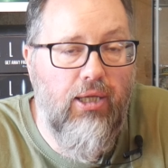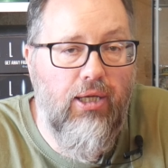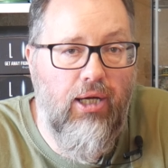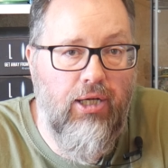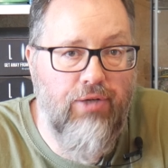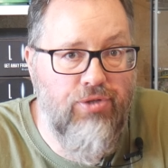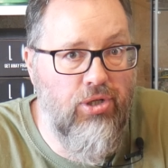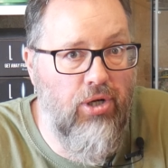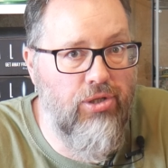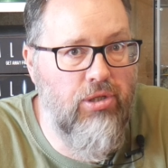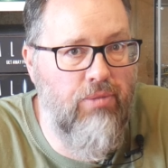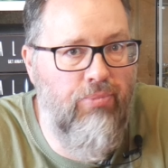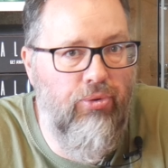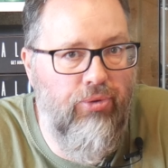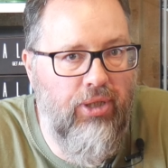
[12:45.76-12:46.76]
I've
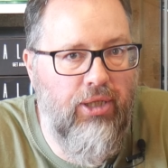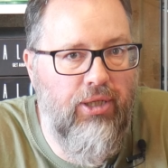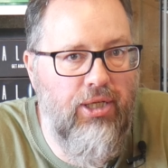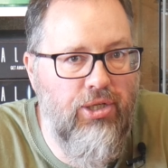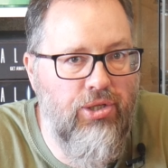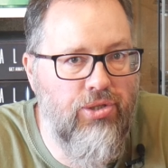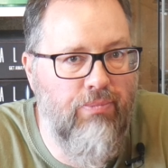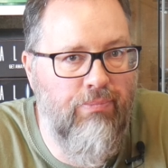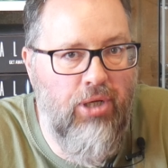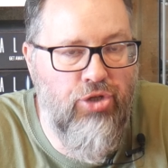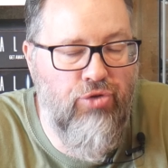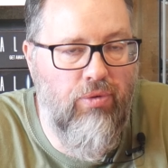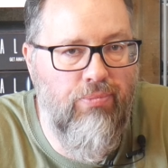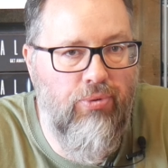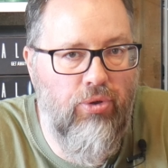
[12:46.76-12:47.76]
started putting these
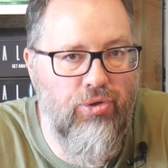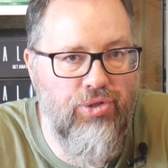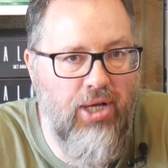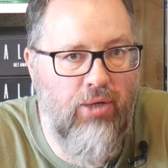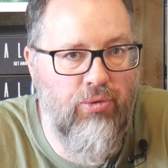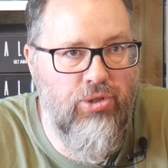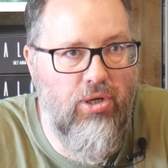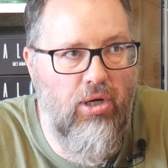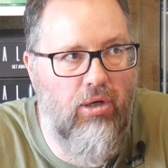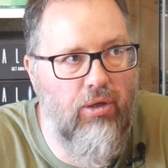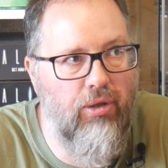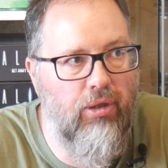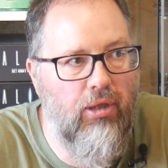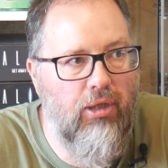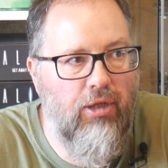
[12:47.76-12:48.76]
bench reports out
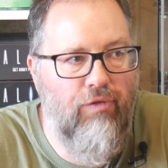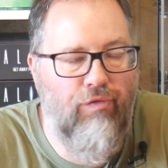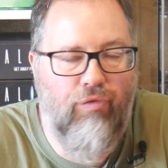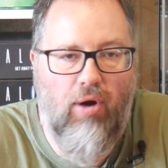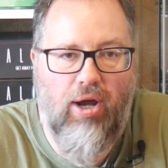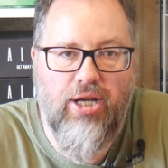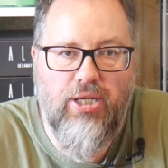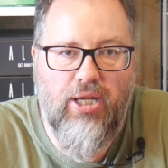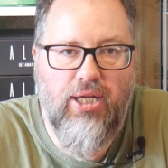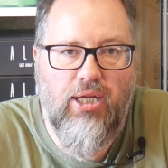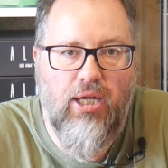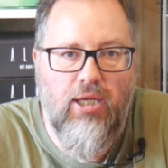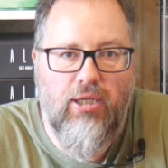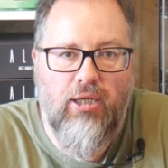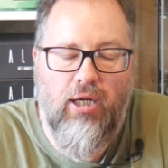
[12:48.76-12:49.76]
on
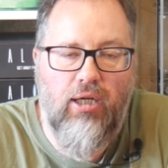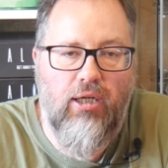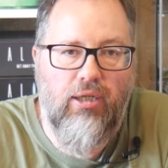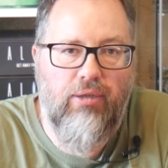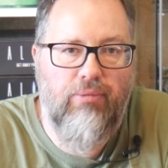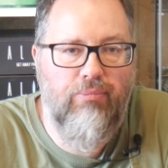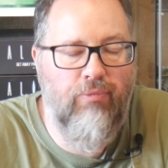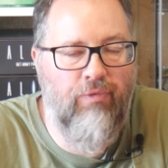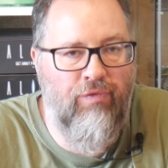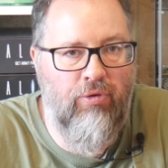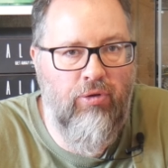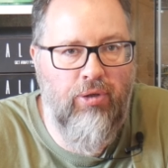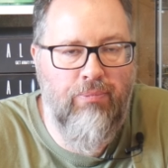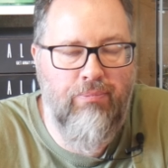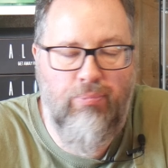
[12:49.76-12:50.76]
Friday
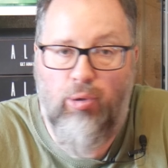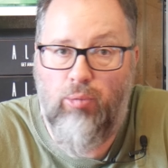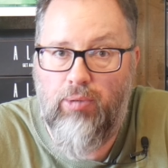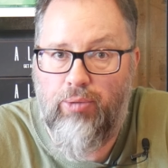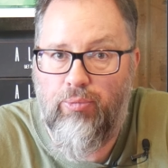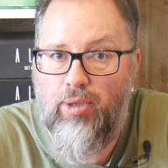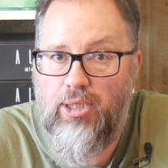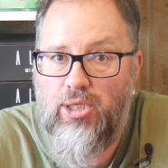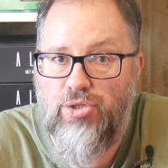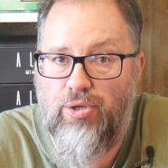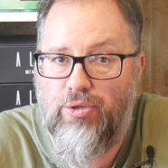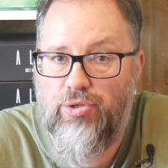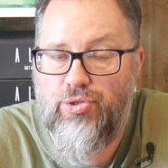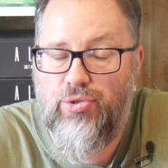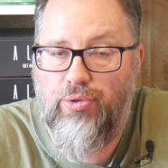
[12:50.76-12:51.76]
for a public release
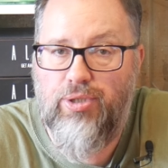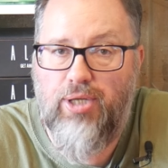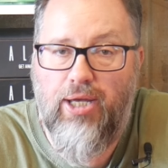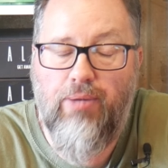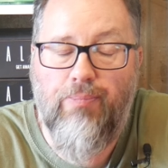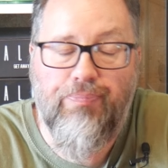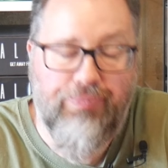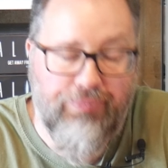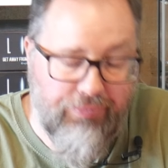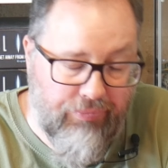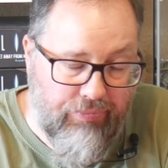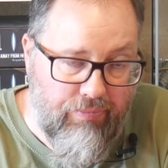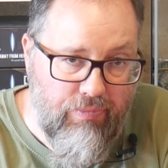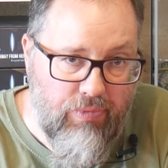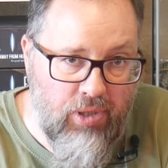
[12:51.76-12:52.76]
on a Sunday.
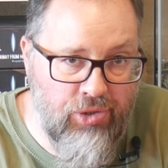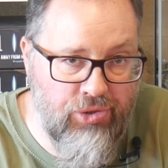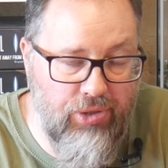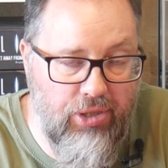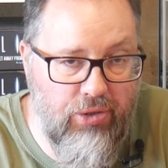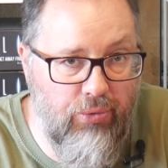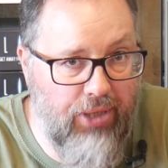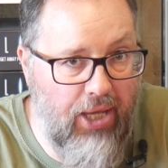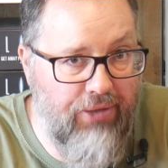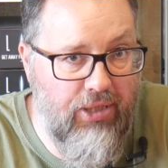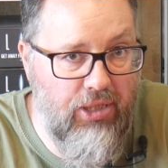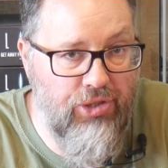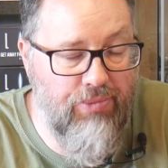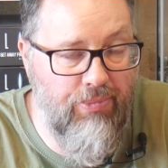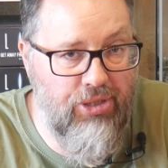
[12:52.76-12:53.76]
So you do get
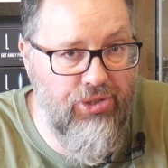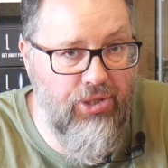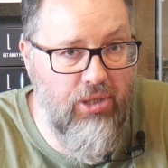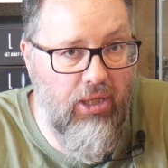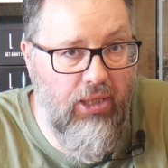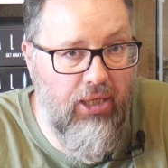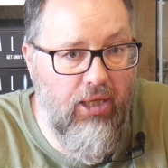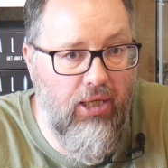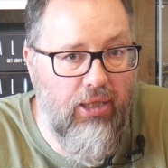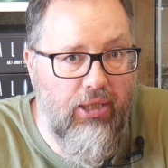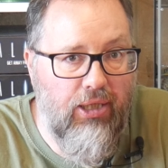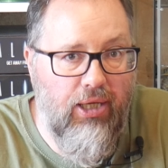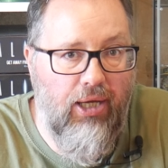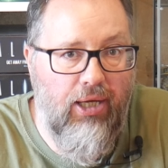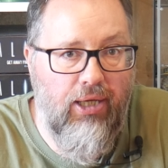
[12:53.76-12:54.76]
these a bit earlier,
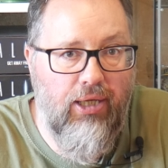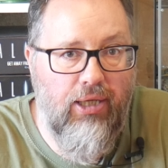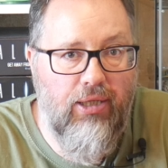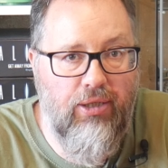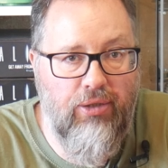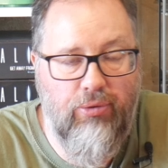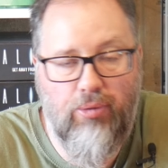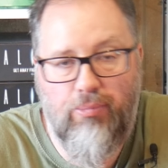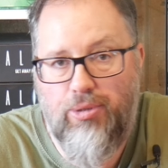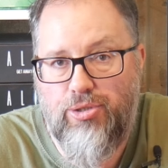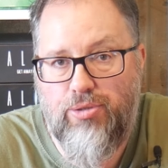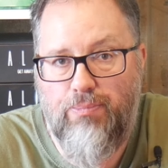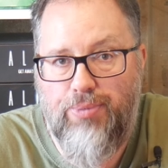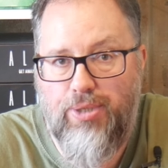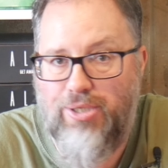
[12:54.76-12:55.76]
and other
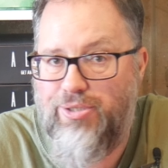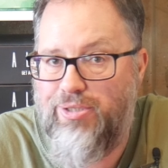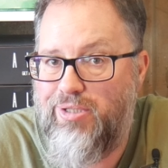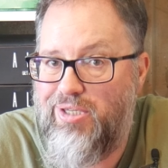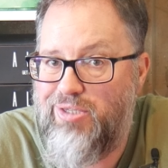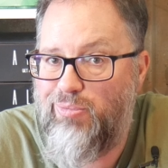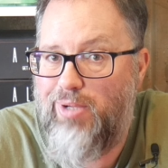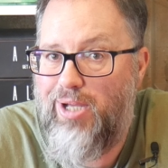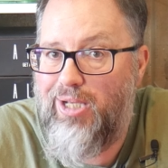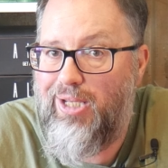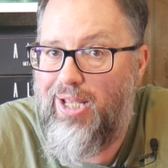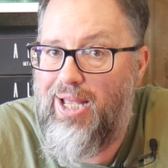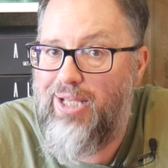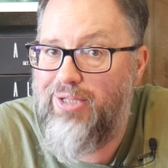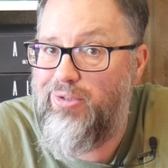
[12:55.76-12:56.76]
bits and pieces as well.
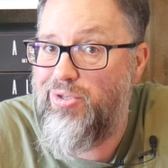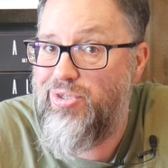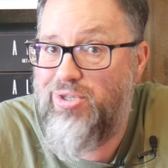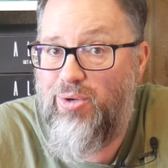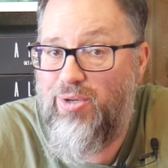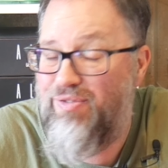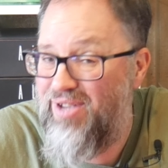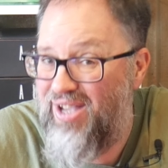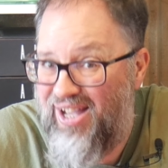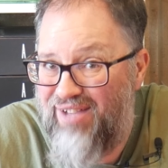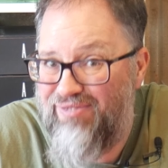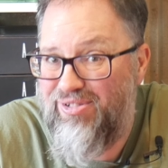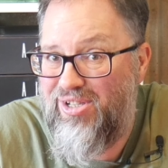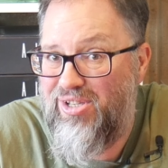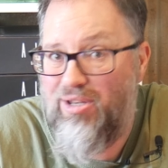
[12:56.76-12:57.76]
And also, if you
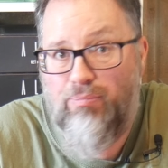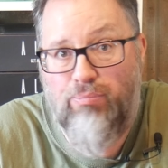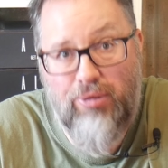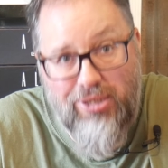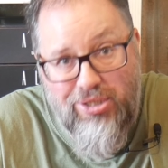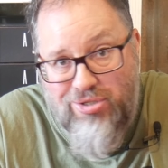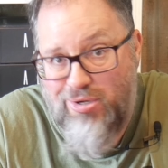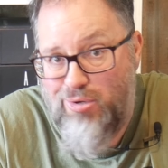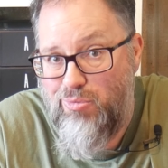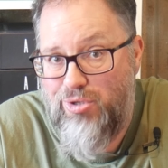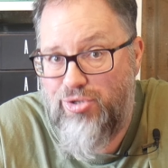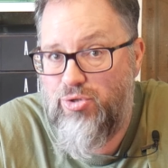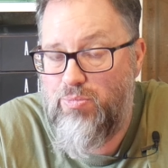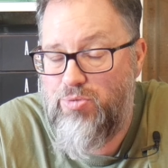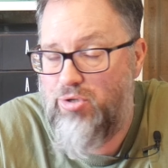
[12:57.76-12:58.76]
haven't, please do
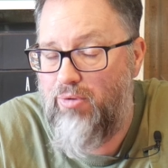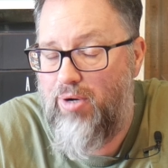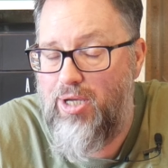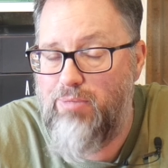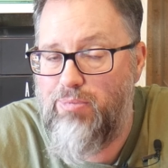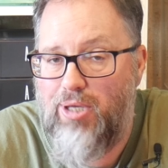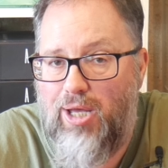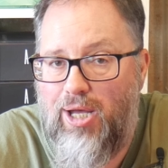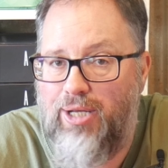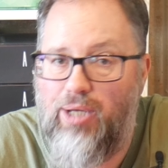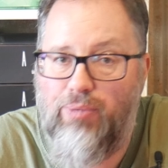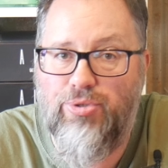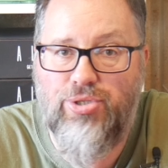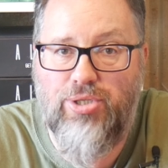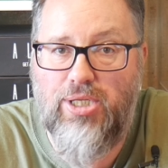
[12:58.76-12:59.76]
subscribe, and I
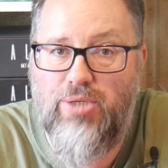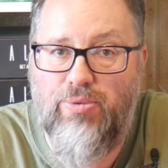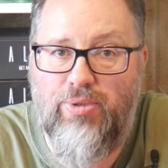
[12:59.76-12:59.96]
will see you